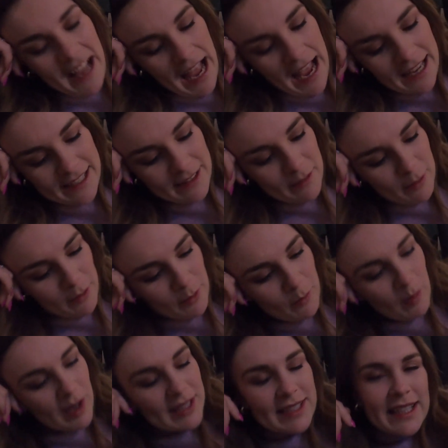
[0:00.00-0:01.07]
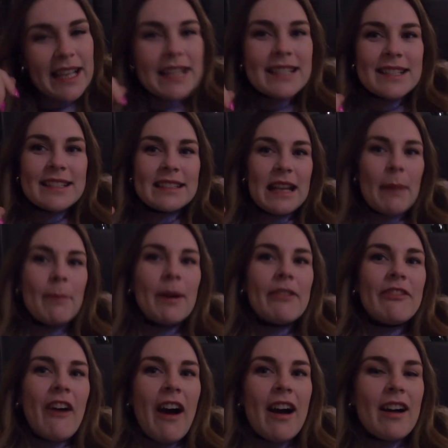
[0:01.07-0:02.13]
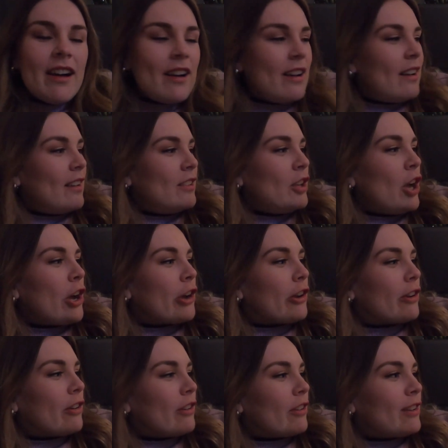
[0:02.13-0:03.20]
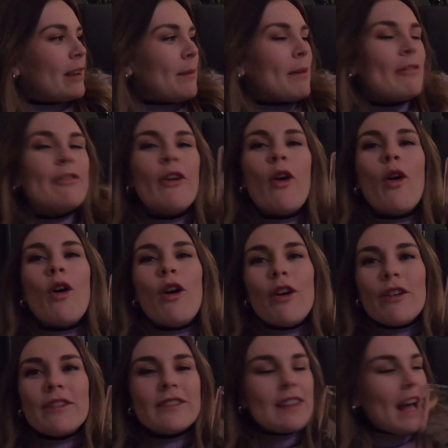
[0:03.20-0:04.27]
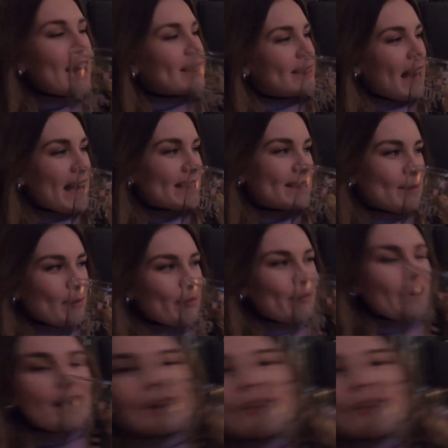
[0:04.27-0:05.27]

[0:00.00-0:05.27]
And what's this? Number 5? No, number 4. That's number 5